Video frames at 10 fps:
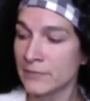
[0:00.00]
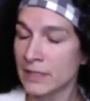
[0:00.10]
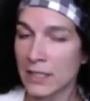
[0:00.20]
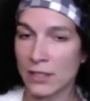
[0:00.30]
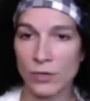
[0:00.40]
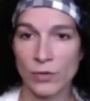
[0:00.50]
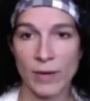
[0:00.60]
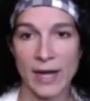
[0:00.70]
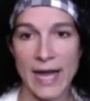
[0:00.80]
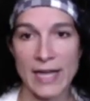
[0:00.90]
don't know the
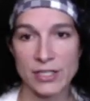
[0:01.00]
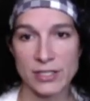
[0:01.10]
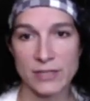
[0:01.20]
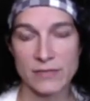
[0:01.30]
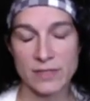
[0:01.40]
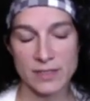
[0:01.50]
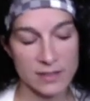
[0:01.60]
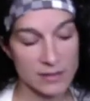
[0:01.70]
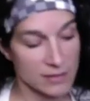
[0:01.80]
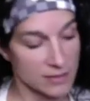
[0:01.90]
right adjective
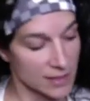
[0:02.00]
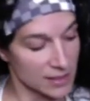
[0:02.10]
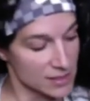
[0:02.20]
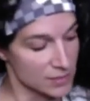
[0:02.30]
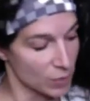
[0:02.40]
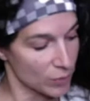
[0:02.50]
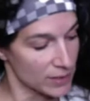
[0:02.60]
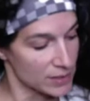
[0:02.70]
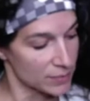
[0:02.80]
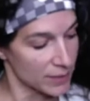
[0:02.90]
at this
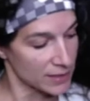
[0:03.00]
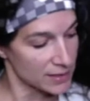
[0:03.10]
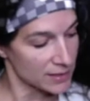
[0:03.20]
moment, but